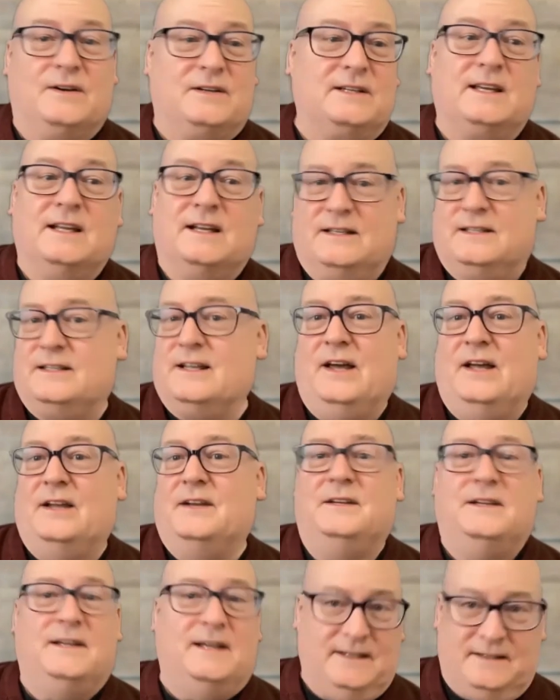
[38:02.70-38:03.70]
get it
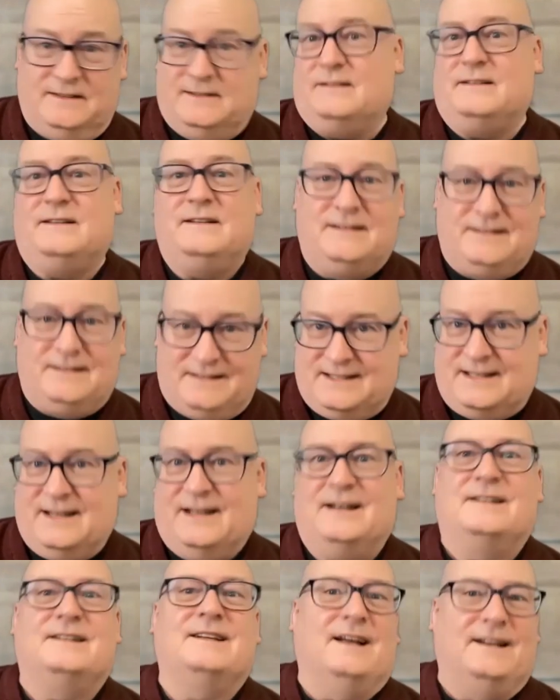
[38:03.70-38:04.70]
done,
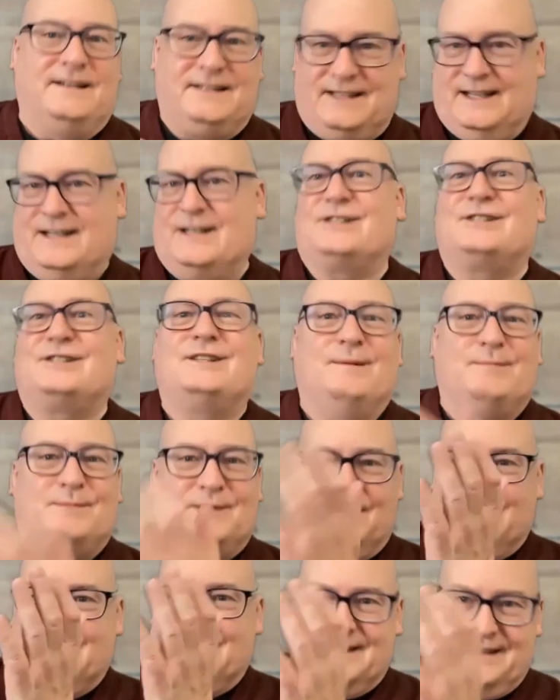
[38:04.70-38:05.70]
get it
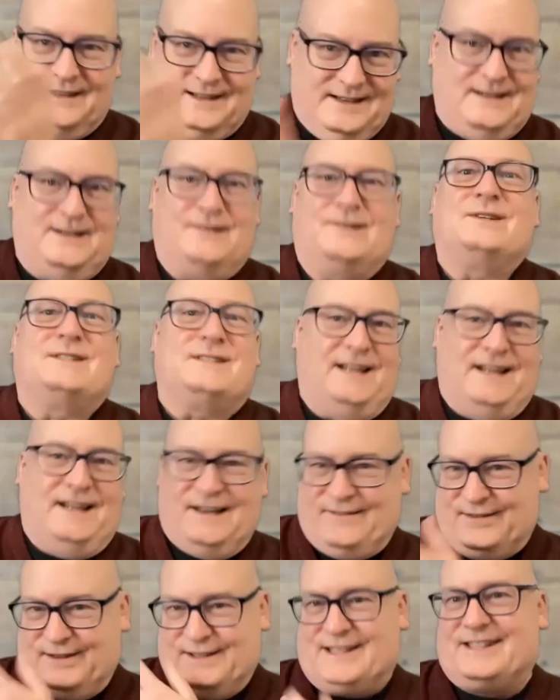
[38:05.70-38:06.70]
shipped, understand
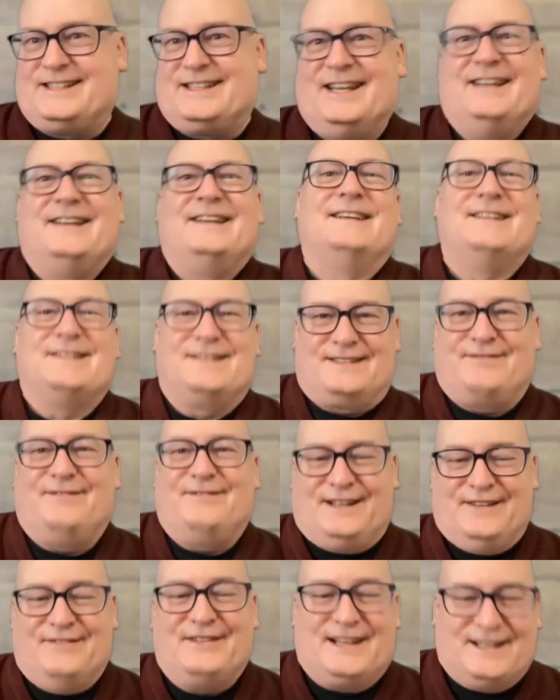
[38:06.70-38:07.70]
if it's
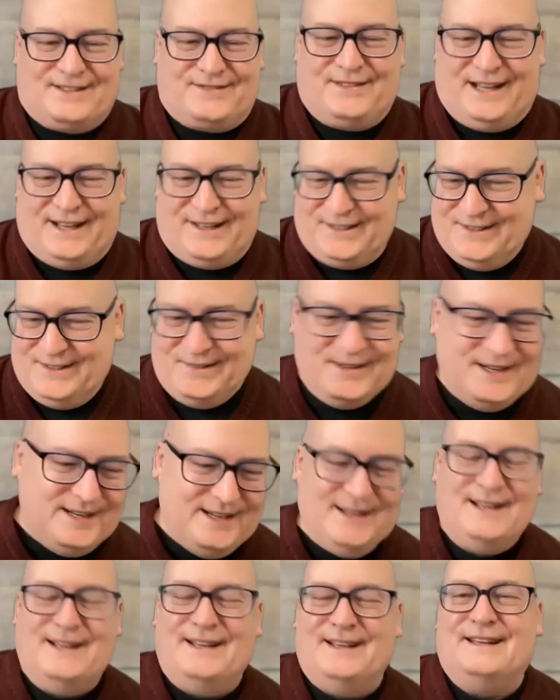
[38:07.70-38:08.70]
giving us value,
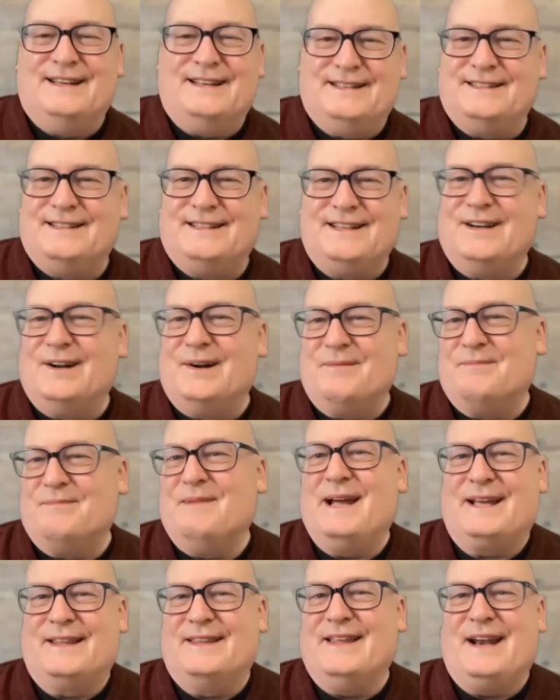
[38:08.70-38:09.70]
and
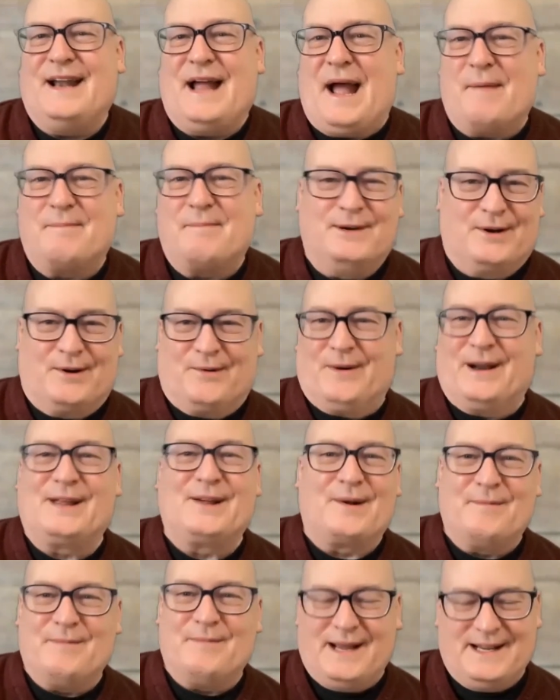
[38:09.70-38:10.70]
making that happen on a
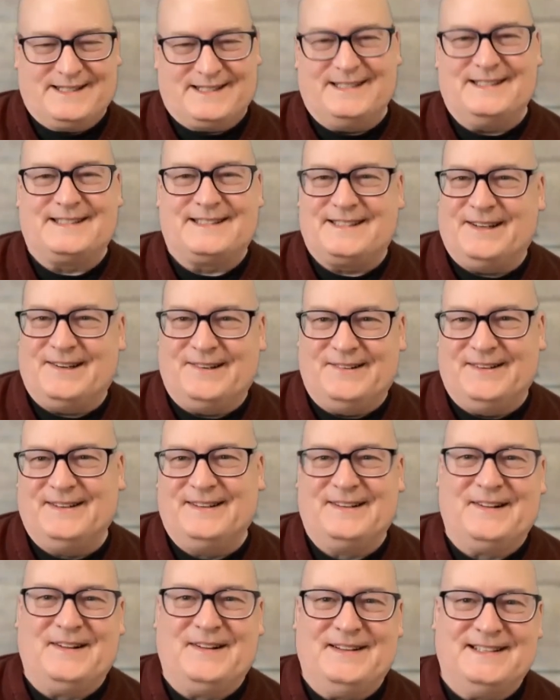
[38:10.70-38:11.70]
regular basis. So
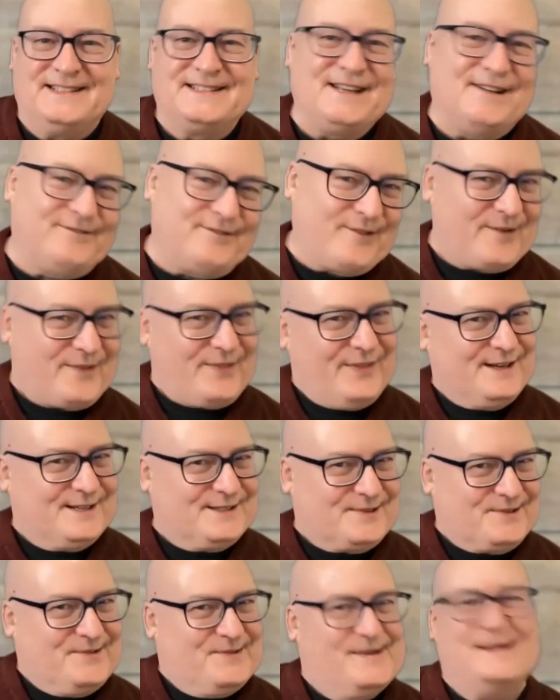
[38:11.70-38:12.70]
is that 4
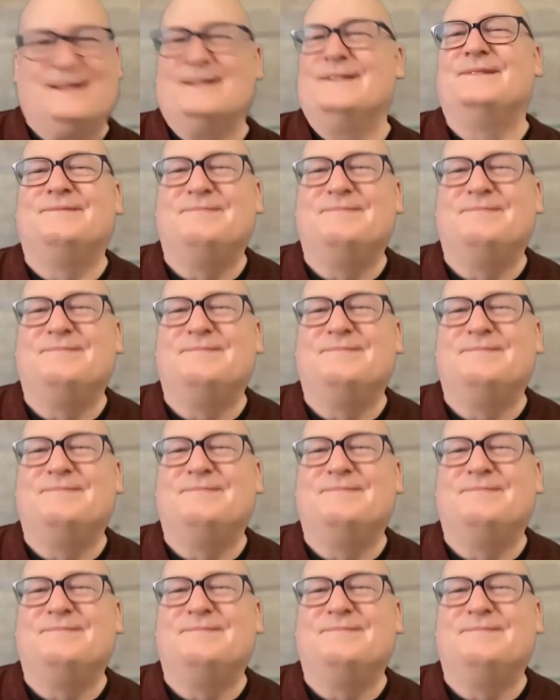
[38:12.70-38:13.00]
things or 1?